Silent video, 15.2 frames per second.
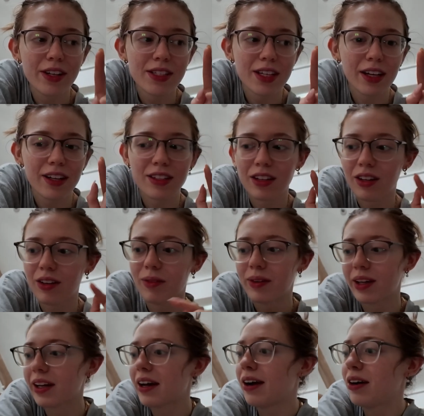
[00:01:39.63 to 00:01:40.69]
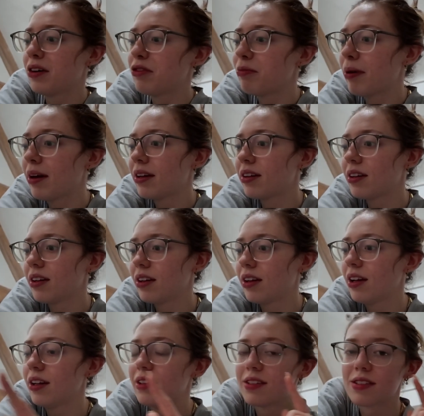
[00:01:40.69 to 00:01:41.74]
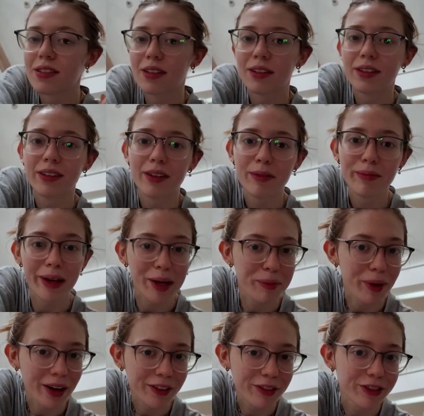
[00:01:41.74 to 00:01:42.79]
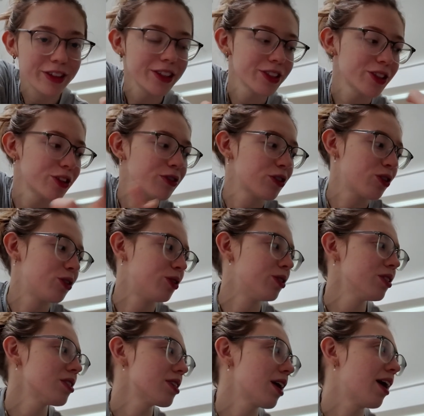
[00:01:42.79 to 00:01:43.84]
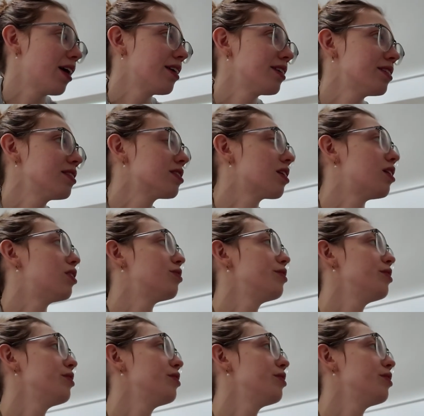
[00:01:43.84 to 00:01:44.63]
first thing I do when I get out of bed is make breakfast, of course, and our